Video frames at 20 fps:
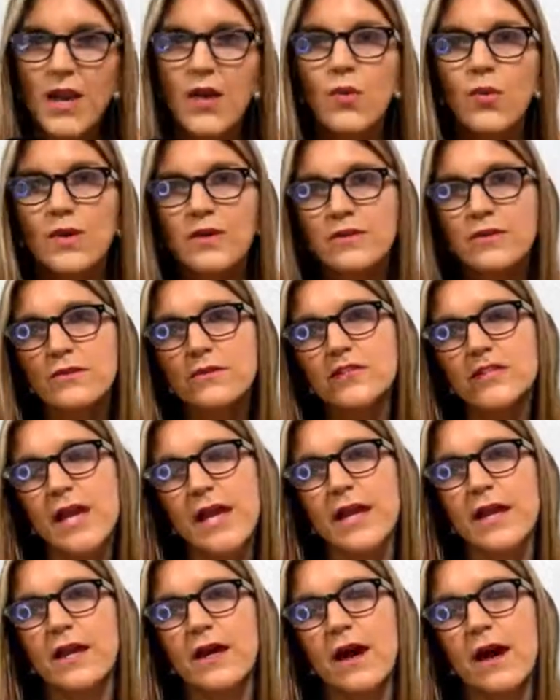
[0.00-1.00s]
One of those
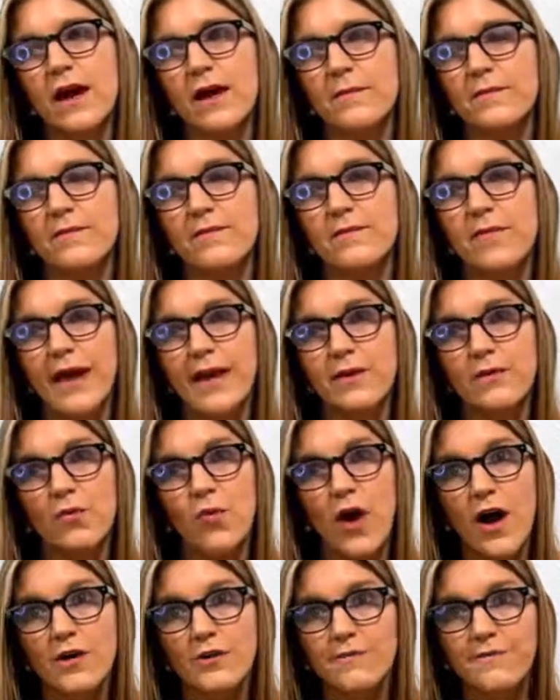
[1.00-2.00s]
like my
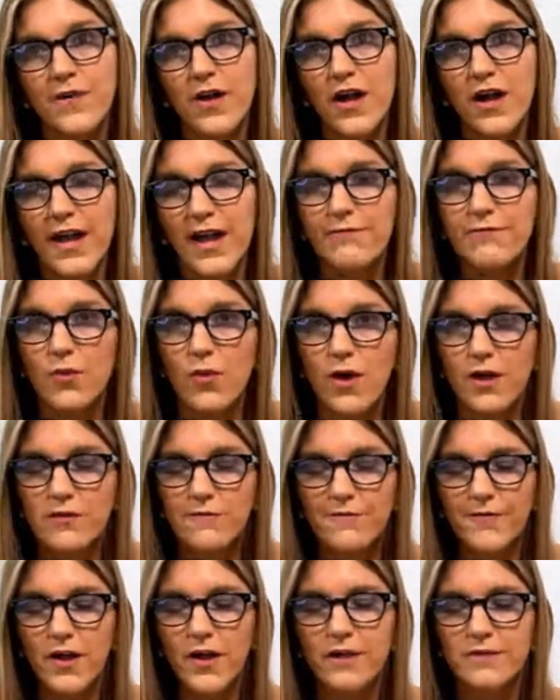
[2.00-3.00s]
waterfall. I have a
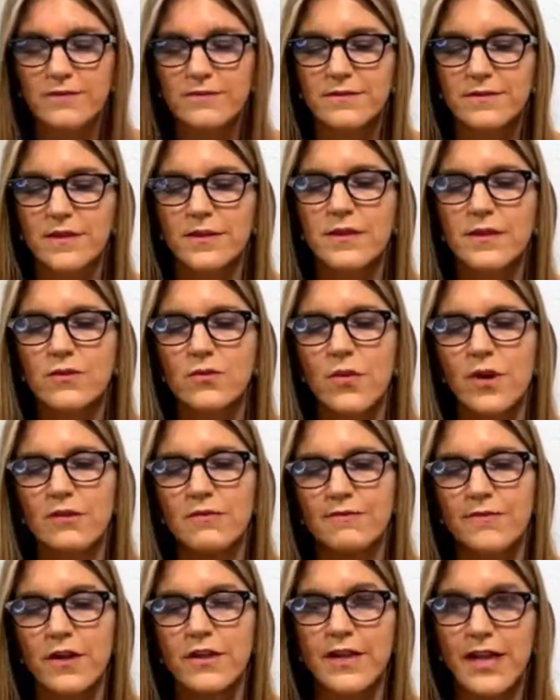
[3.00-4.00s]
waterfall, another
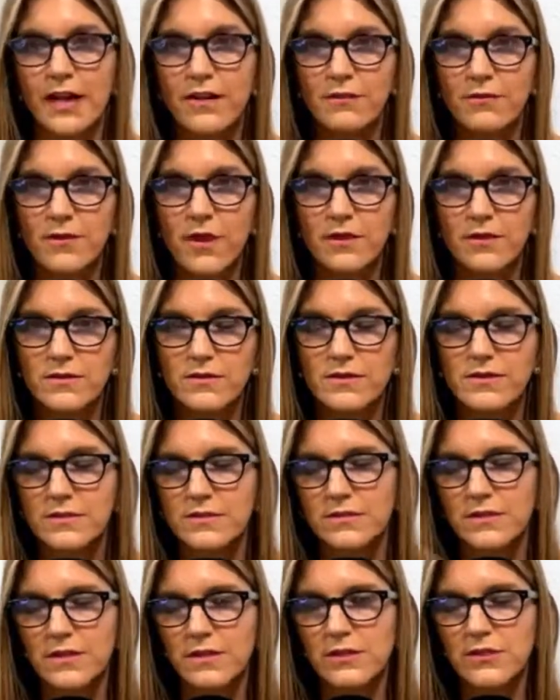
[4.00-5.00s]
waterfall, like on the
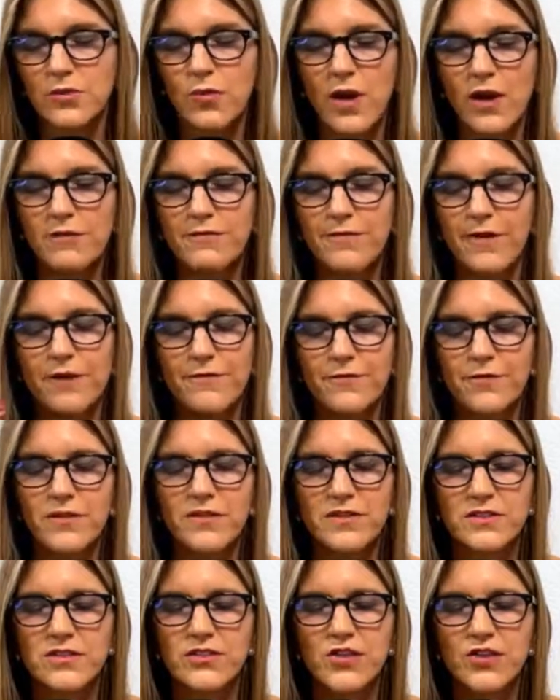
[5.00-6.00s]
a little waterfall so
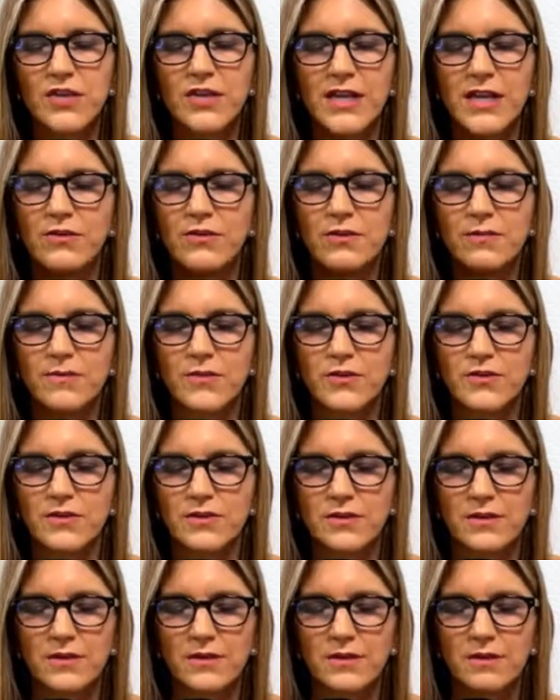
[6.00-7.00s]
you can hear the
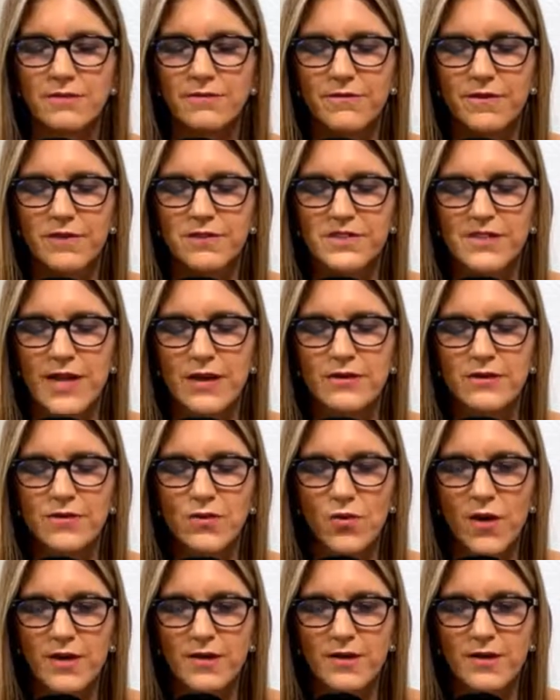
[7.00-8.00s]
music, the sound of
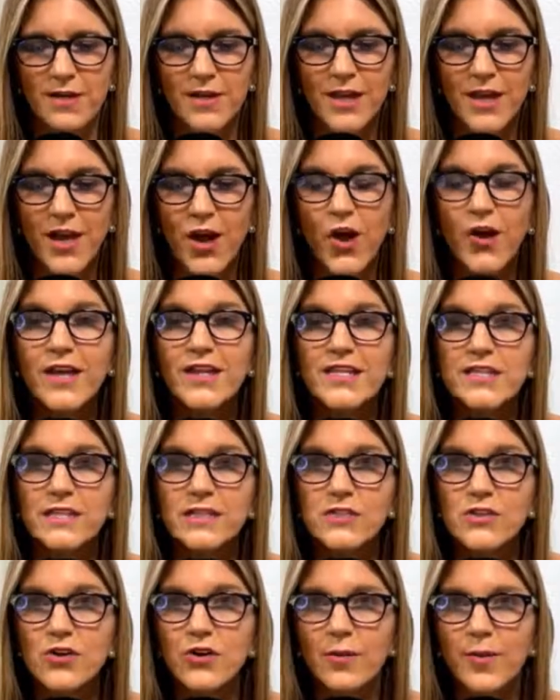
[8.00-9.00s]
the water. Okay, this
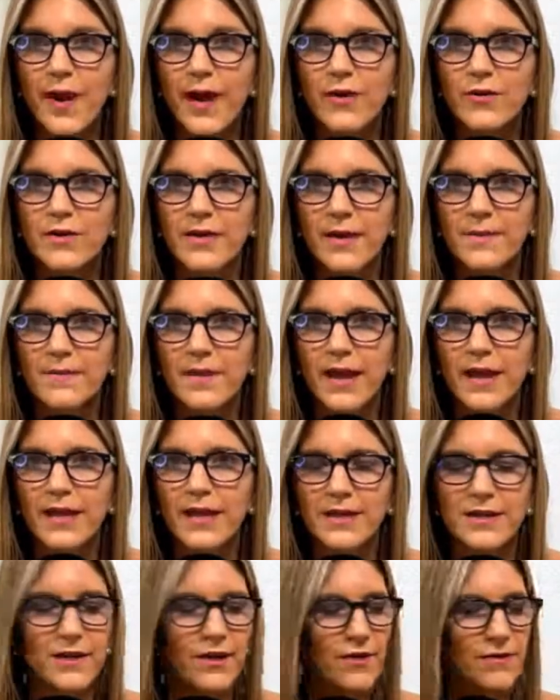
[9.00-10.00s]
is girl power, and I
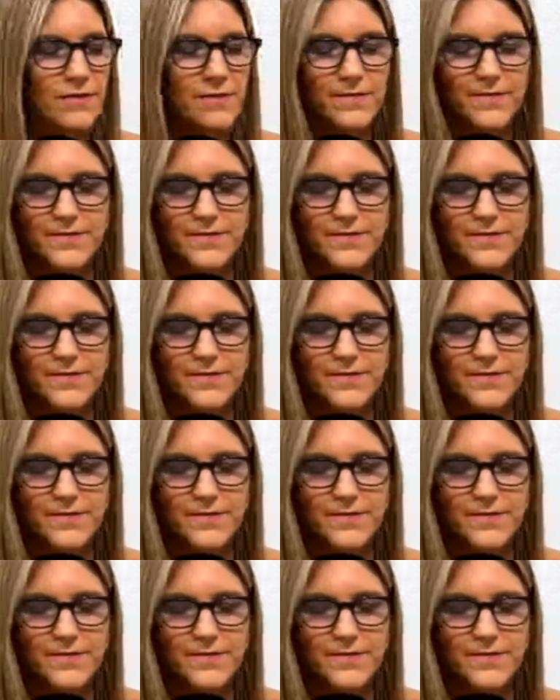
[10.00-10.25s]
gotta go.